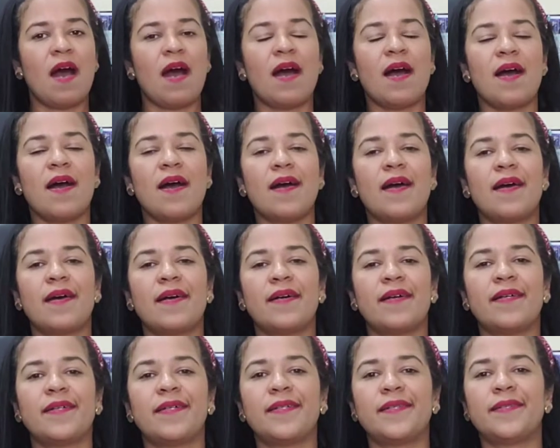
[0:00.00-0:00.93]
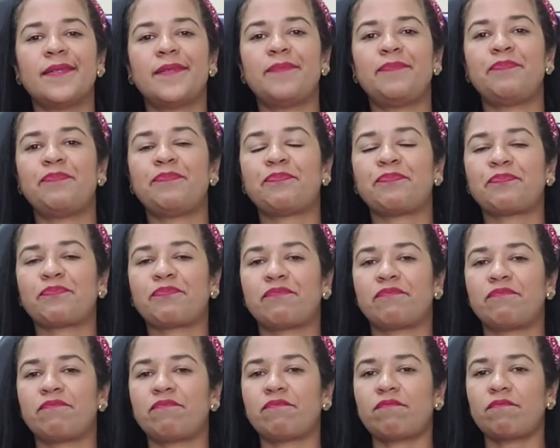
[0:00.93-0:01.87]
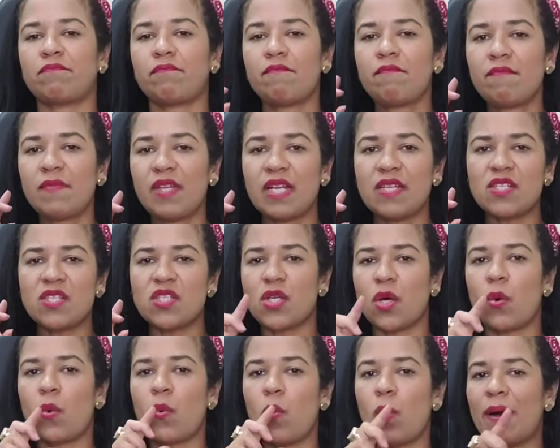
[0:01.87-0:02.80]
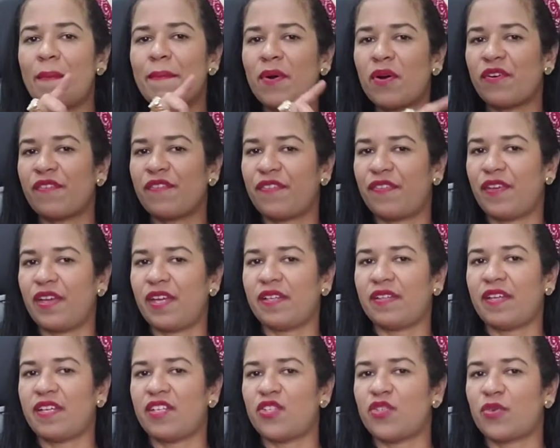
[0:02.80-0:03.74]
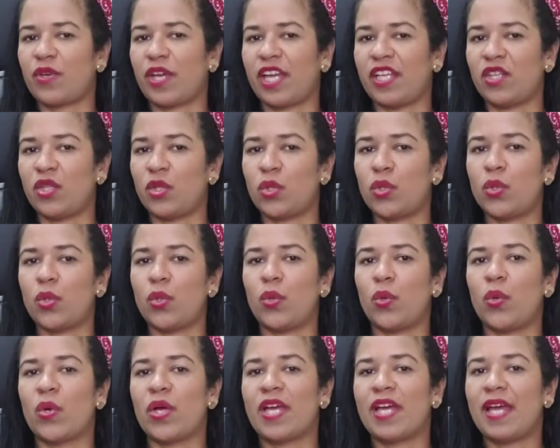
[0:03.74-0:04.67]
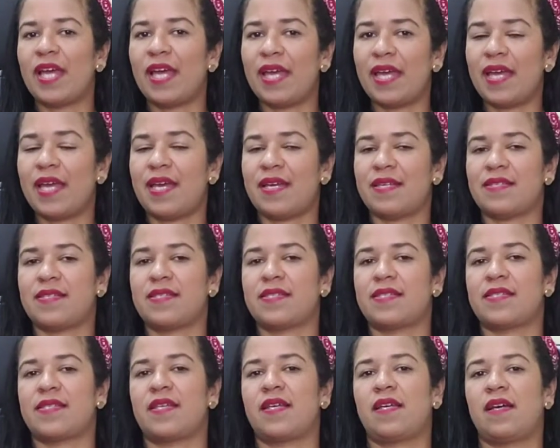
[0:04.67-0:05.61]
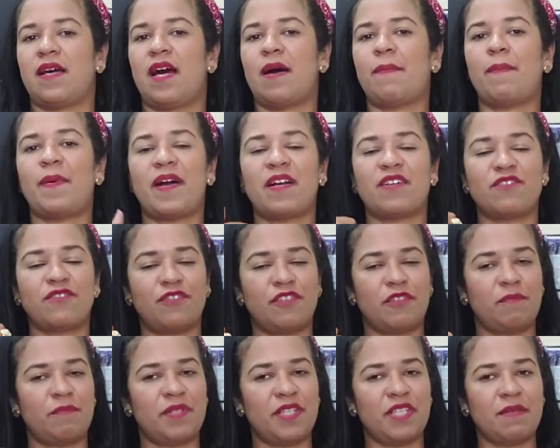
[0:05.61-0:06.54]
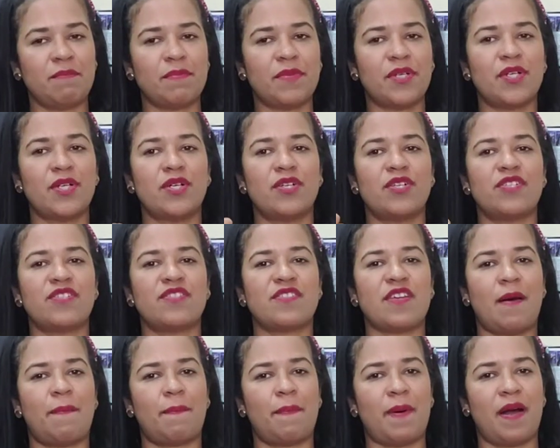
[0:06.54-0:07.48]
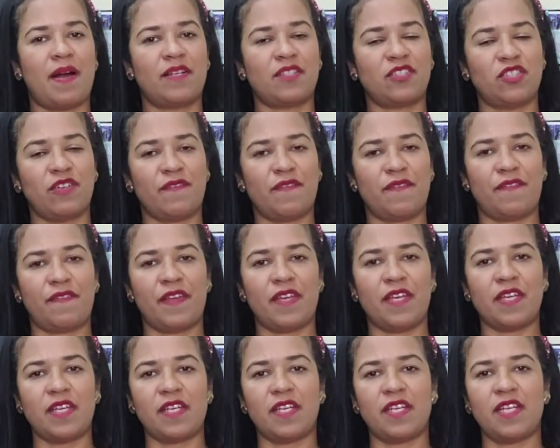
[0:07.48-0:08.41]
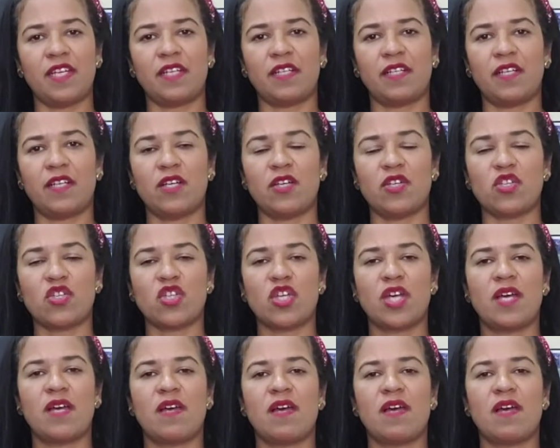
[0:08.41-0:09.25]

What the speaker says: So one more thing that you can do is, apart from being immersed, a part of thinking English,